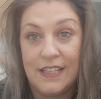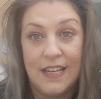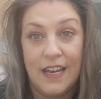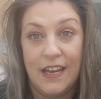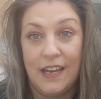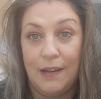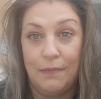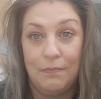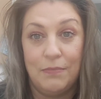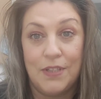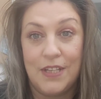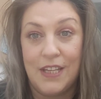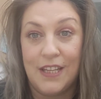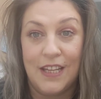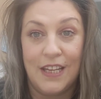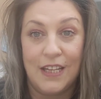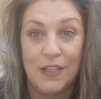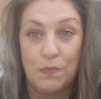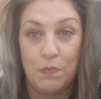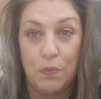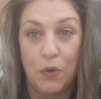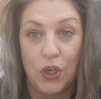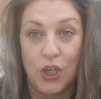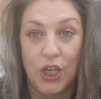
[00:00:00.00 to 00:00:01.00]
to empty
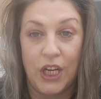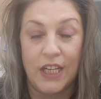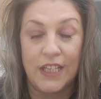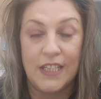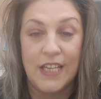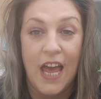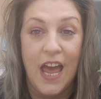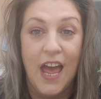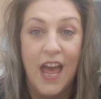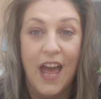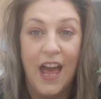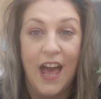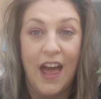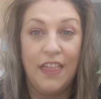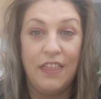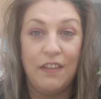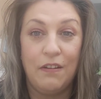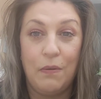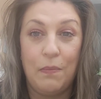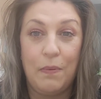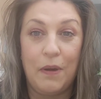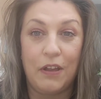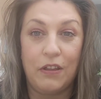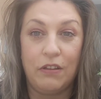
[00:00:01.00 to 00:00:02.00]
these products and
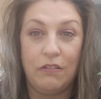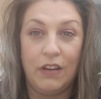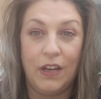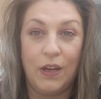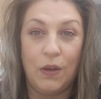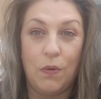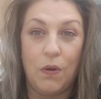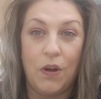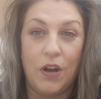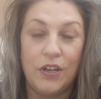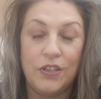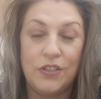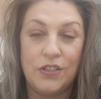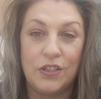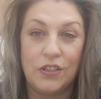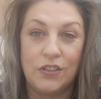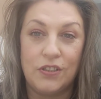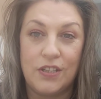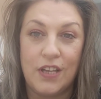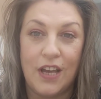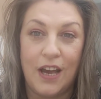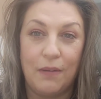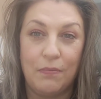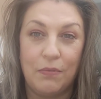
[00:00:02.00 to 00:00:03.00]
they're about 3/4
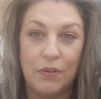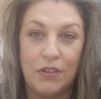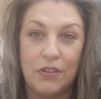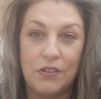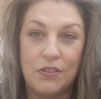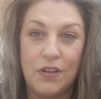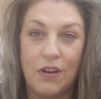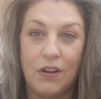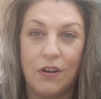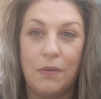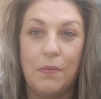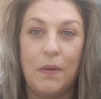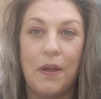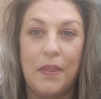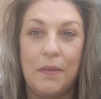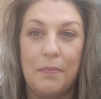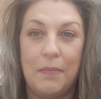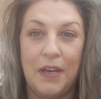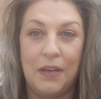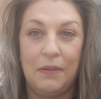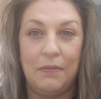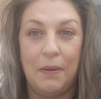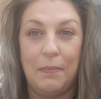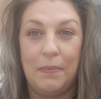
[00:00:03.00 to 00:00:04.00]
done, so I'm going to talk about
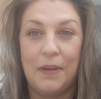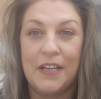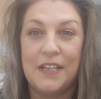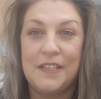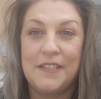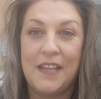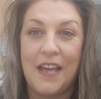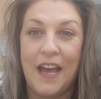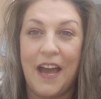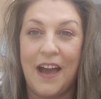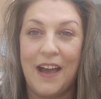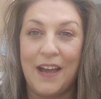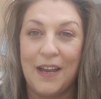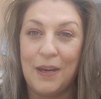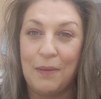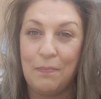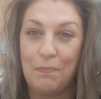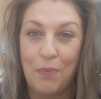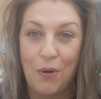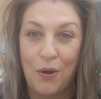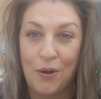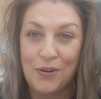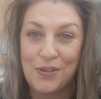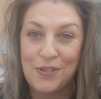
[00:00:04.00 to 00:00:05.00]
them anyway because they are an
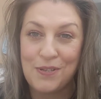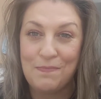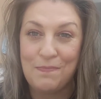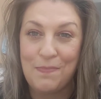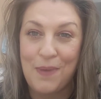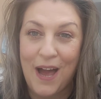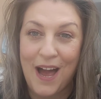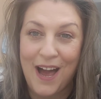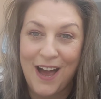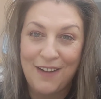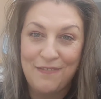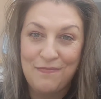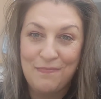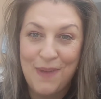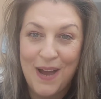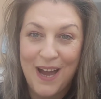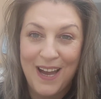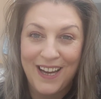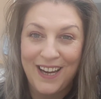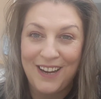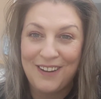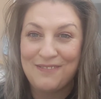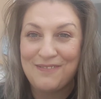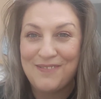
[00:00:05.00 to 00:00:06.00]
important part of
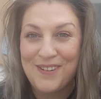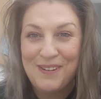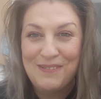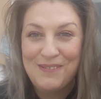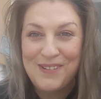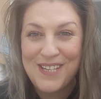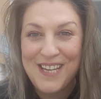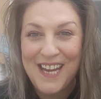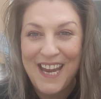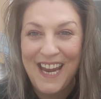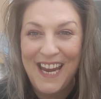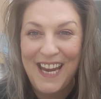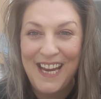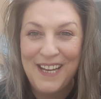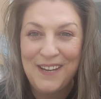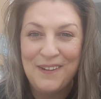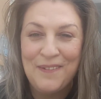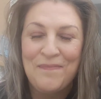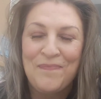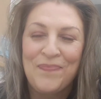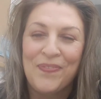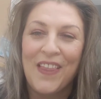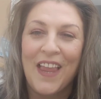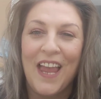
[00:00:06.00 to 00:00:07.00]
my routine.
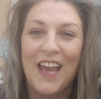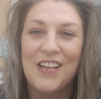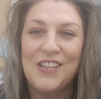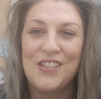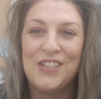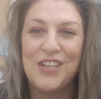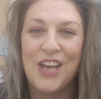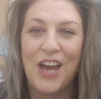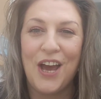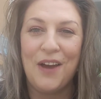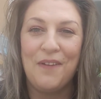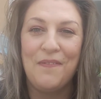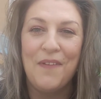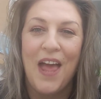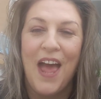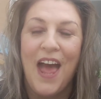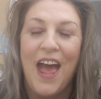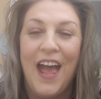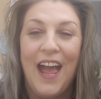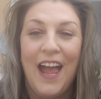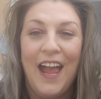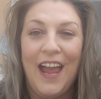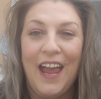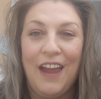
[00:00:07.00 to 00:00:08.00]
So
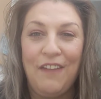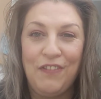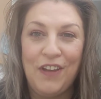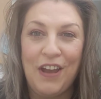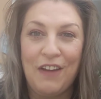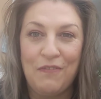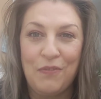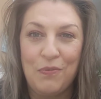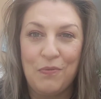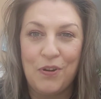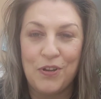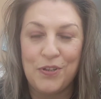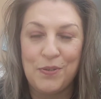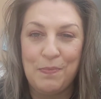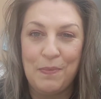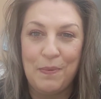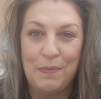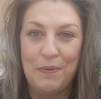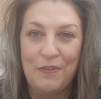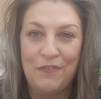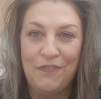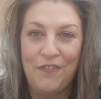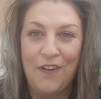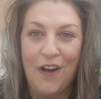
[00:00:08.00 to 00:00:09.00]
if you haven't watched me
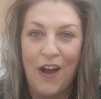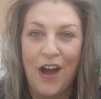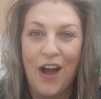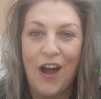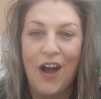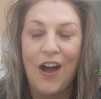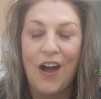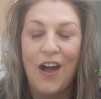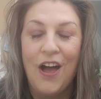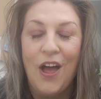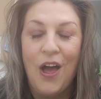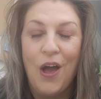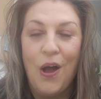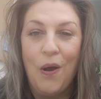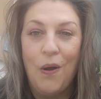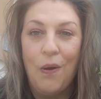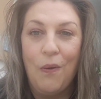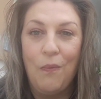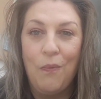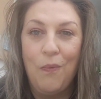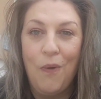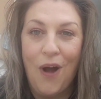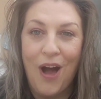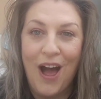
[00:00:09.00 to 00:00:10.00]
before,
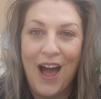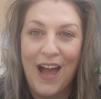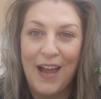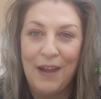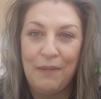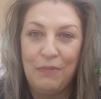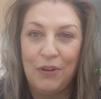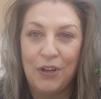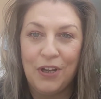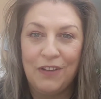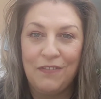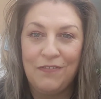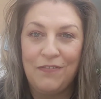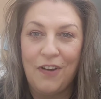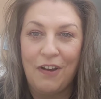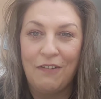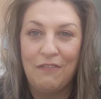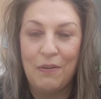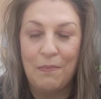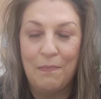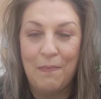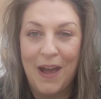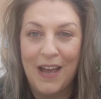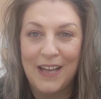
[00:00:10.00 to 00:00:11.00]
what I'm looking
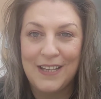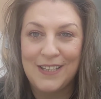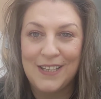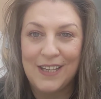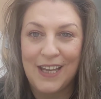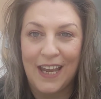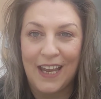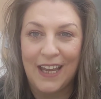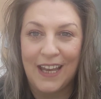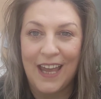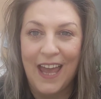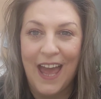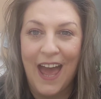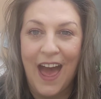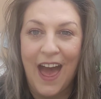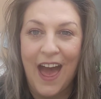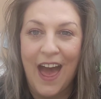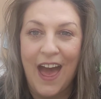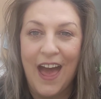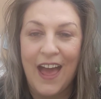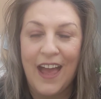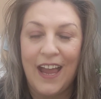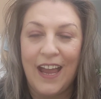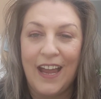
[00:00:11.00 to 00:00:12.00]
for in my
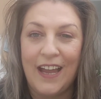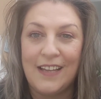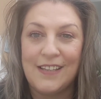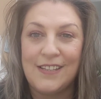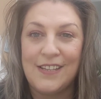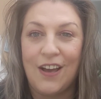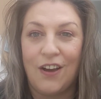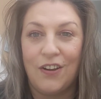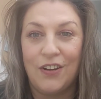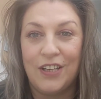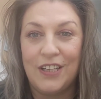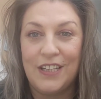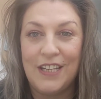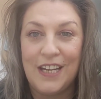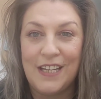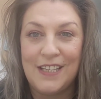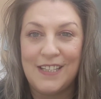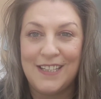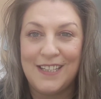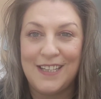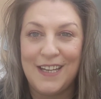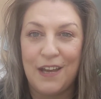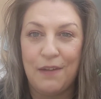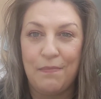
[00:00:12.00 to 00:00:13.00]
skincare is on a
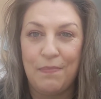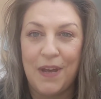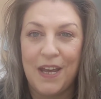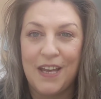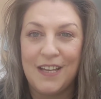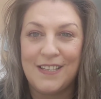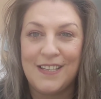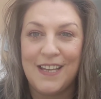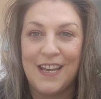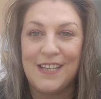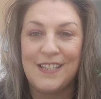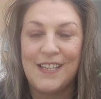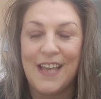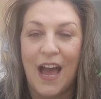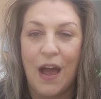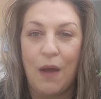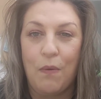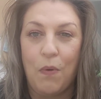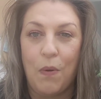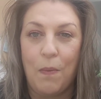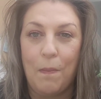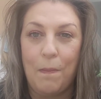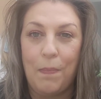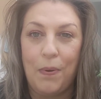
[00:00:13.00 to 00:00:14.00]
day-to-day basis, I
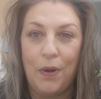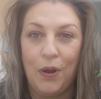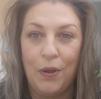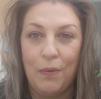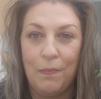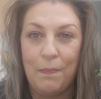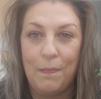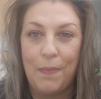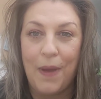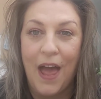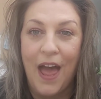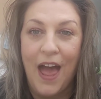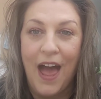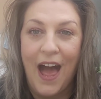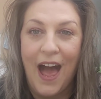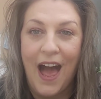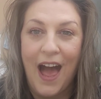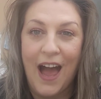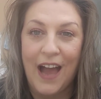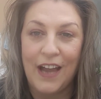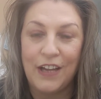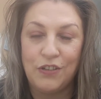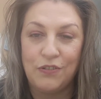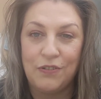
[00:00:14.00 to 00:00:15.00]
want plump,
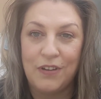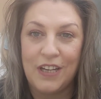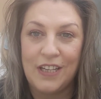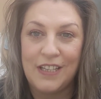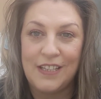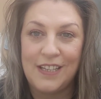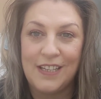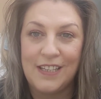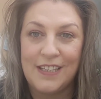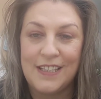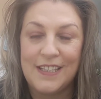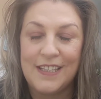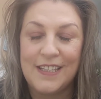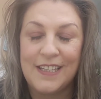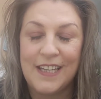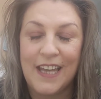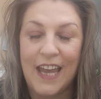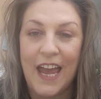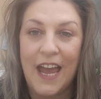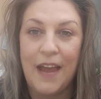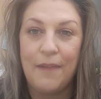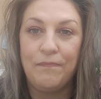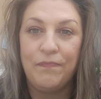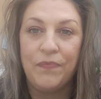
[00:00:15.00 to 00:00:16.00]
hydrated
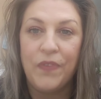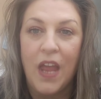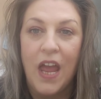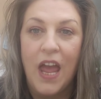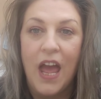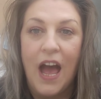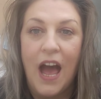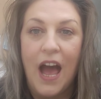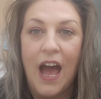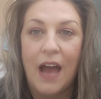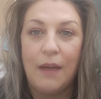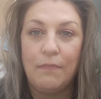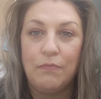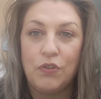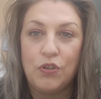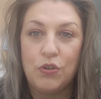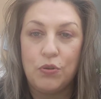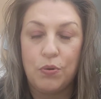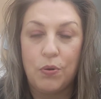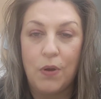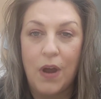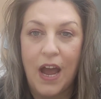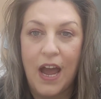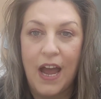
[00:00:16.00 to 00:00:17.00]
skin. I'm
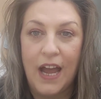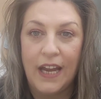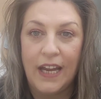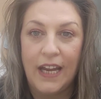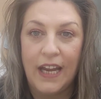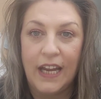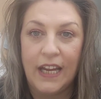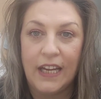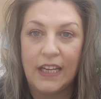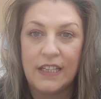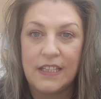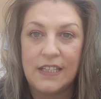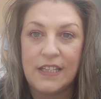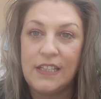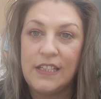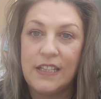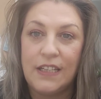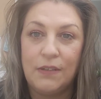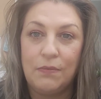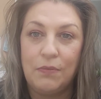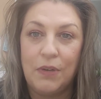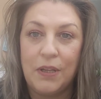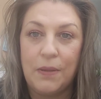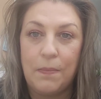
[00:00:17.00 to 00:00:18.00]
trying to
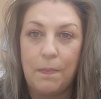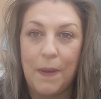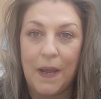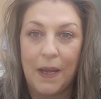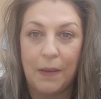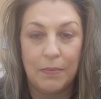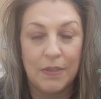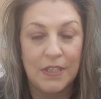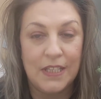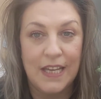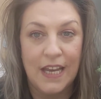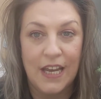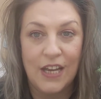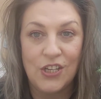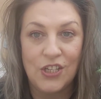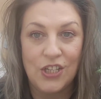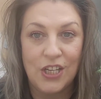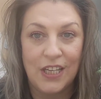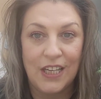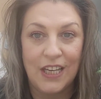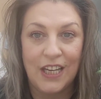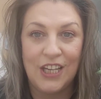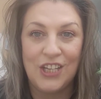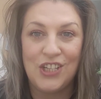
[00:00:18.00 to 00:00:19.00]
deal with
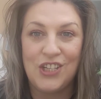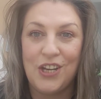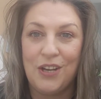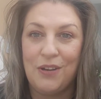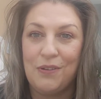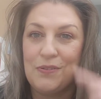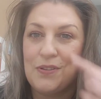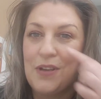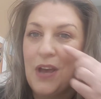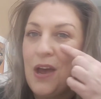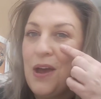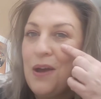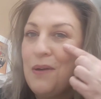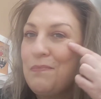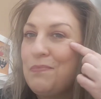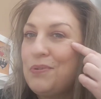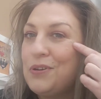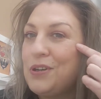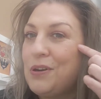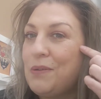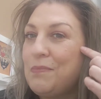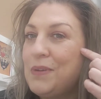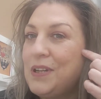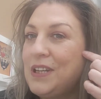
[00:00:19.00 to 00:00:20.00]
pigmentation issues,
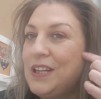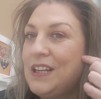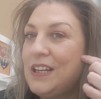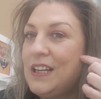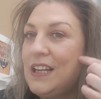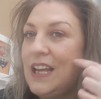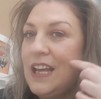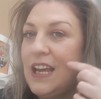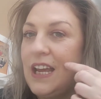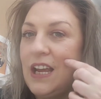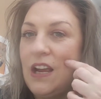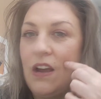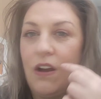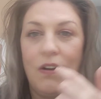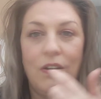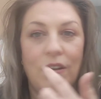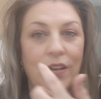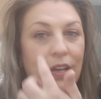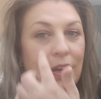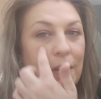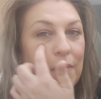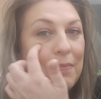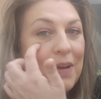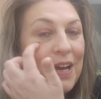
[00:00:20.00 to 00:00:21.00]
predominantly
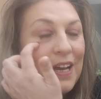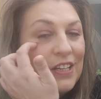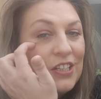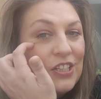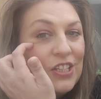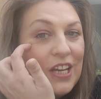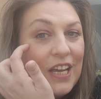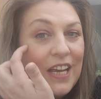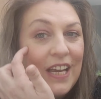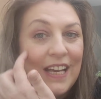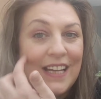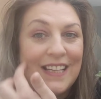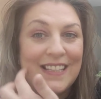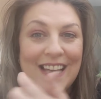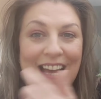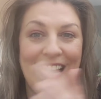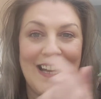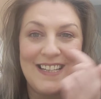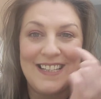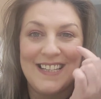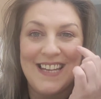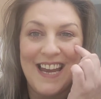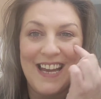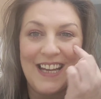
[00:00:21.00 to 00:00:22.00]
on my cheeks,
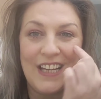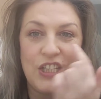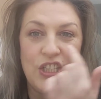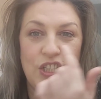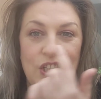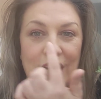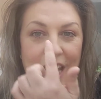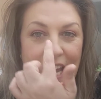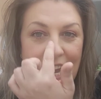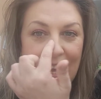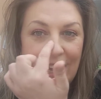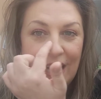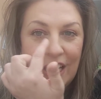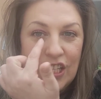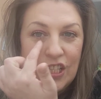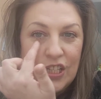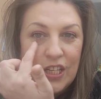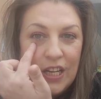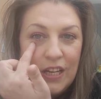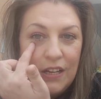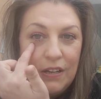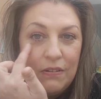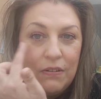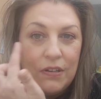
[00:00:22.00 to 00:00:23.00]
and texture
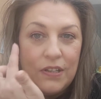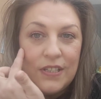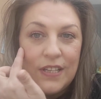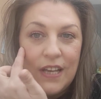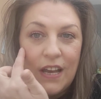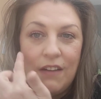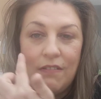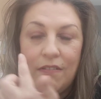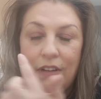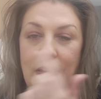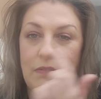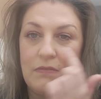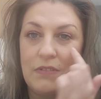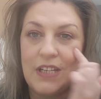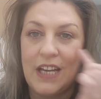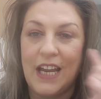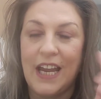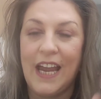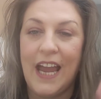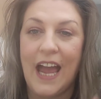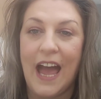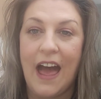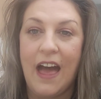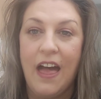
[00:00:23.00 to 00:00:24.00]
issues around
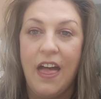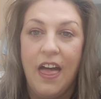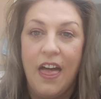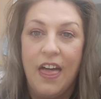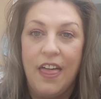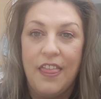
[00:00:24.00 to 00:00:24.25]
here